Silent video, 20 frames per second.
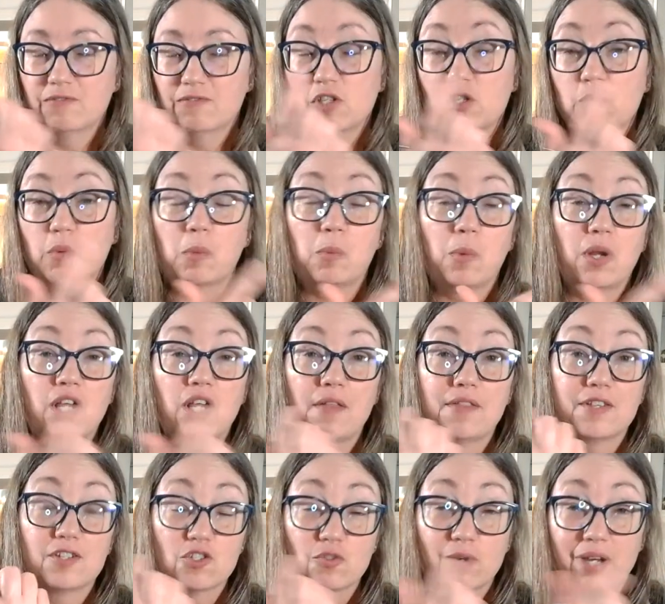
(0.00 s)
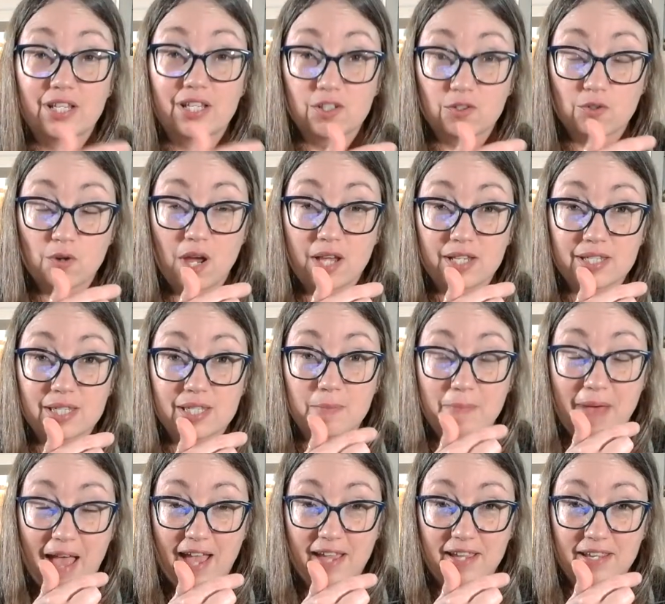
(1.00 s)
you wouldn't want all the strands across the
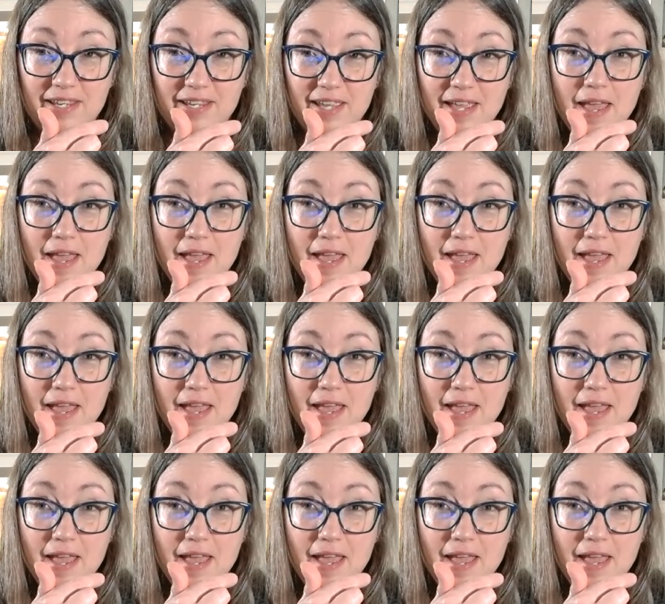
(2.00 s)
back.